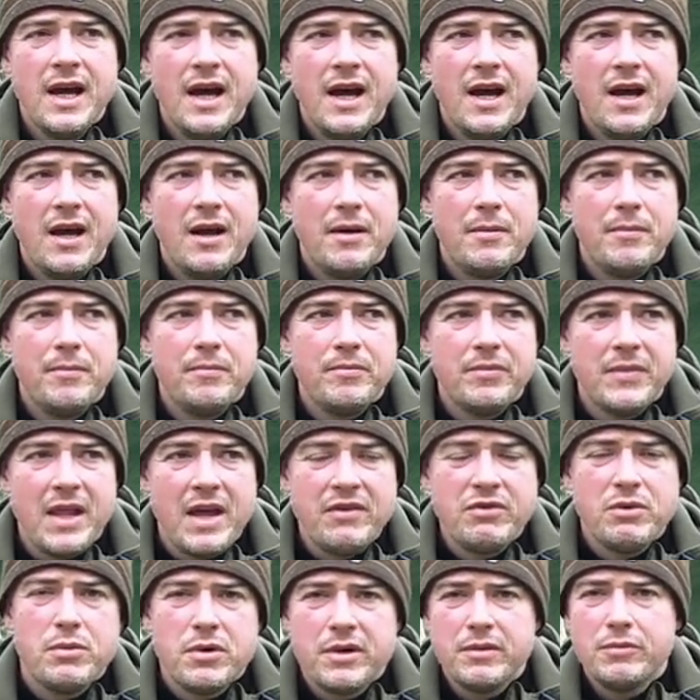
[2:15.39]

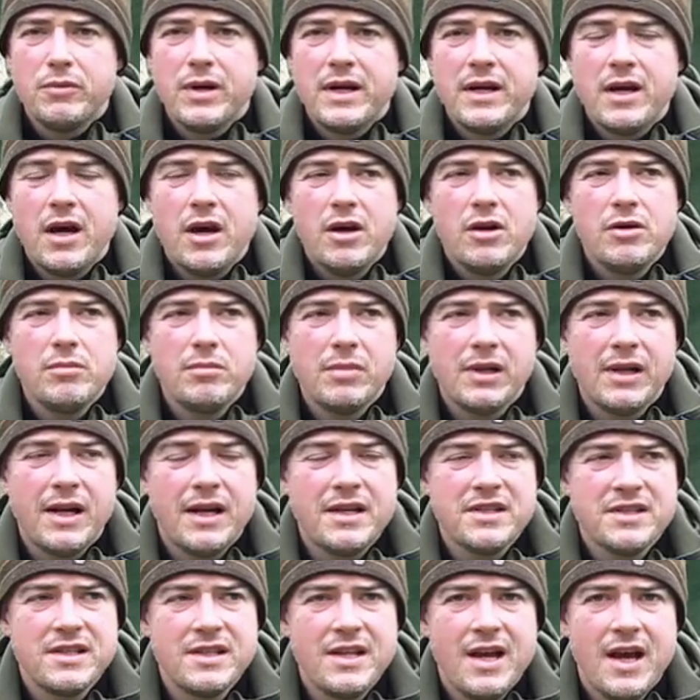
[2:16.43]
Everyone went home
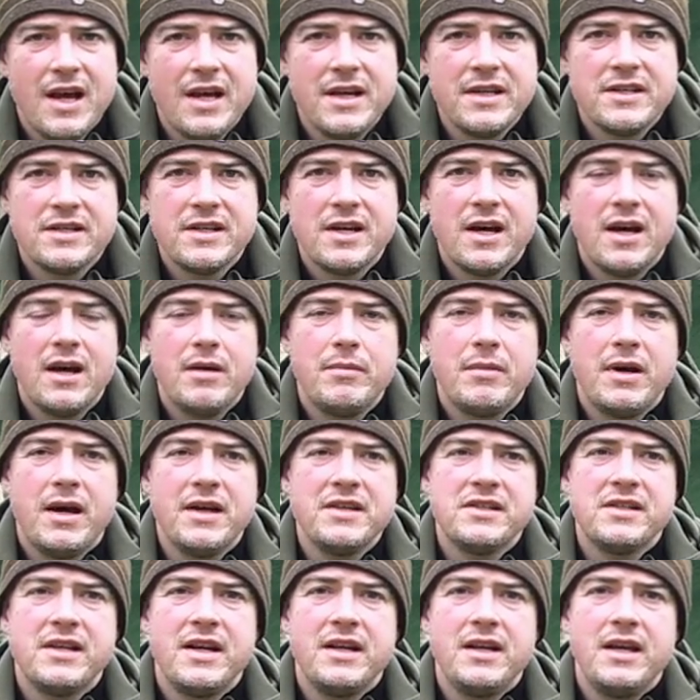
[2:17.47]
last night. I
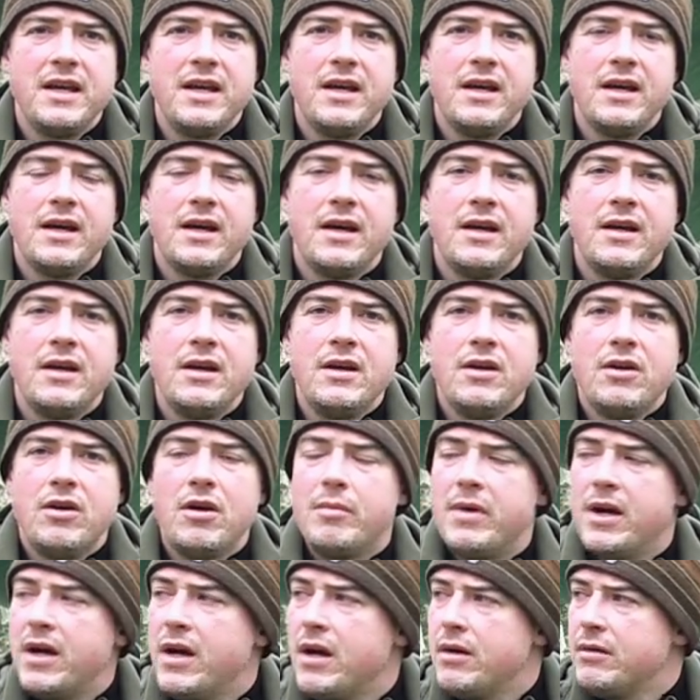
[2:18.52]
stayed here
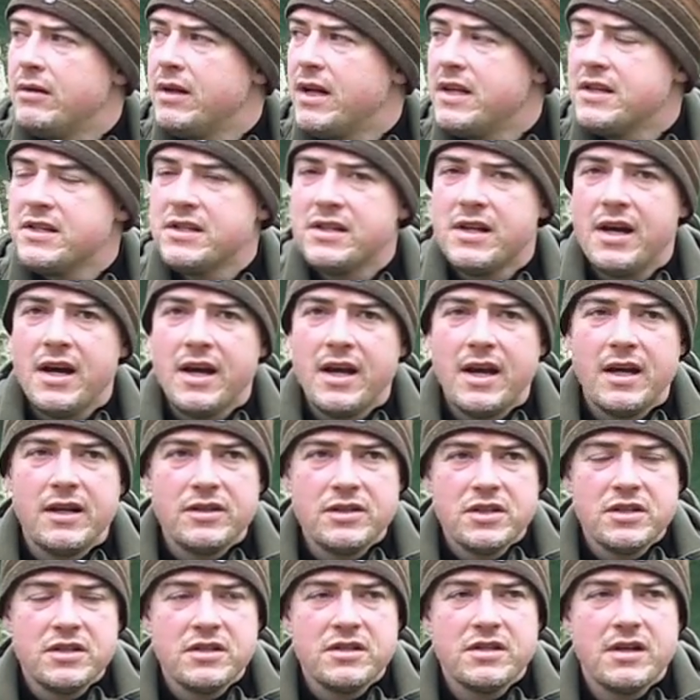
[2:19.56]
on my own last night,
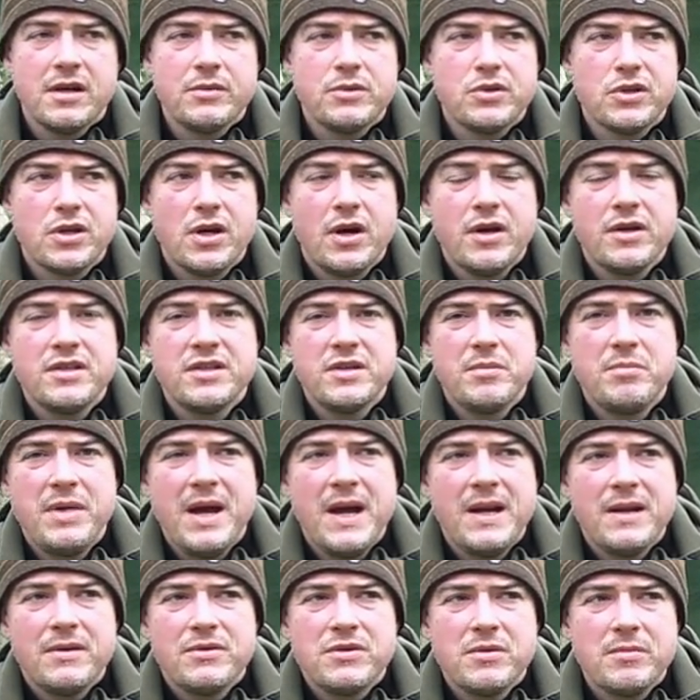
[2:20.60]
and just as I was going to
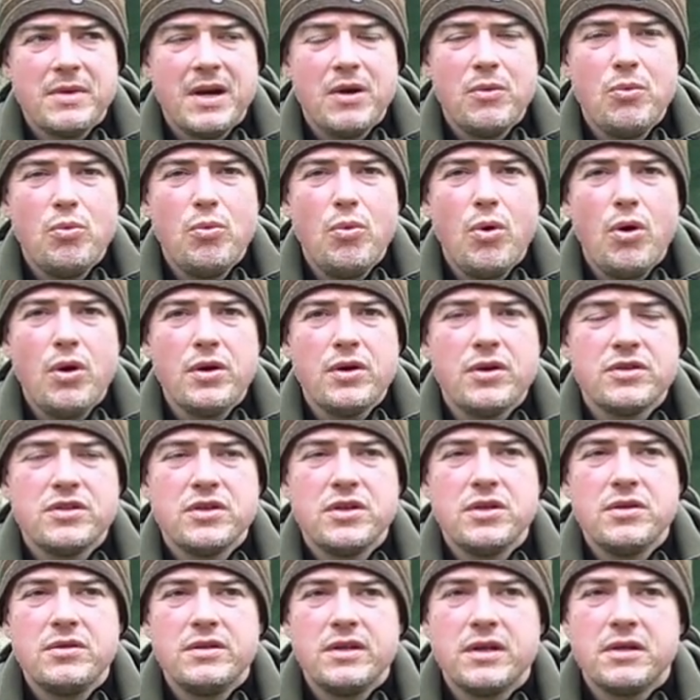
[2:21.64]
bed, it was about 1 or
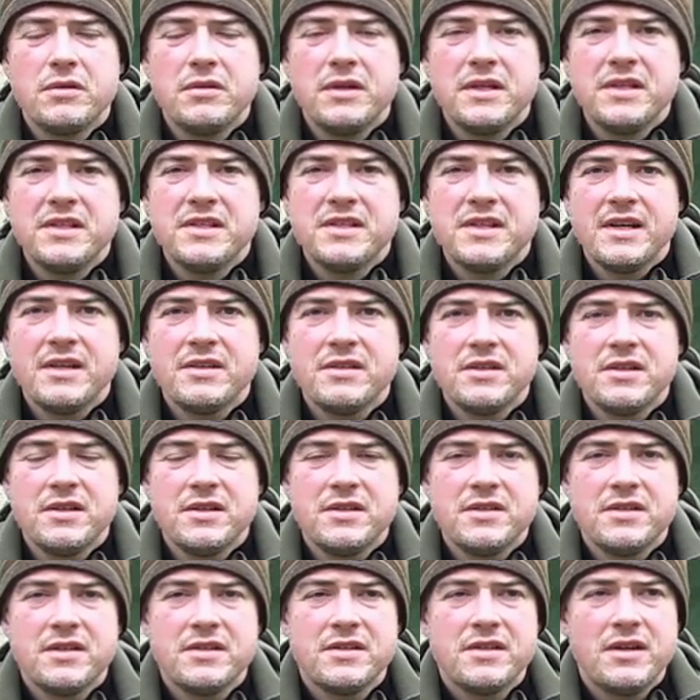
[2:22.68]
2 degrees
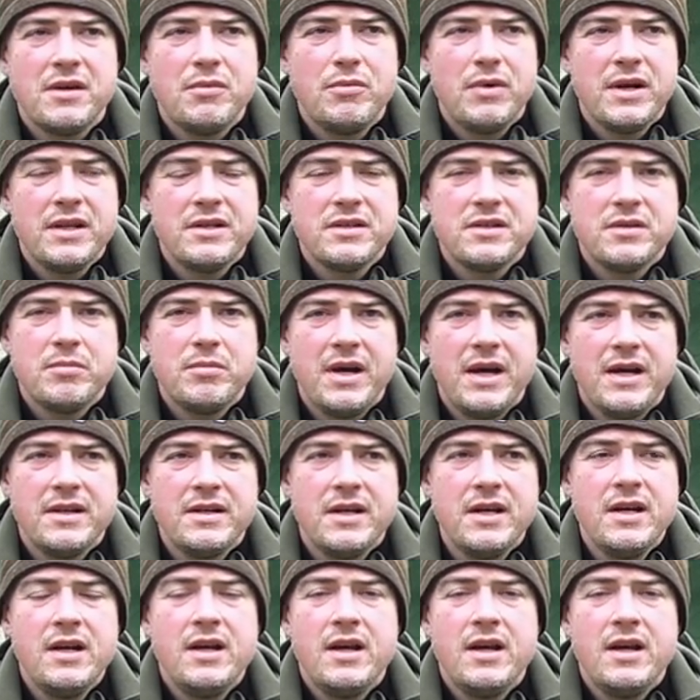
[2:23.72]
Celsius as I went to bed.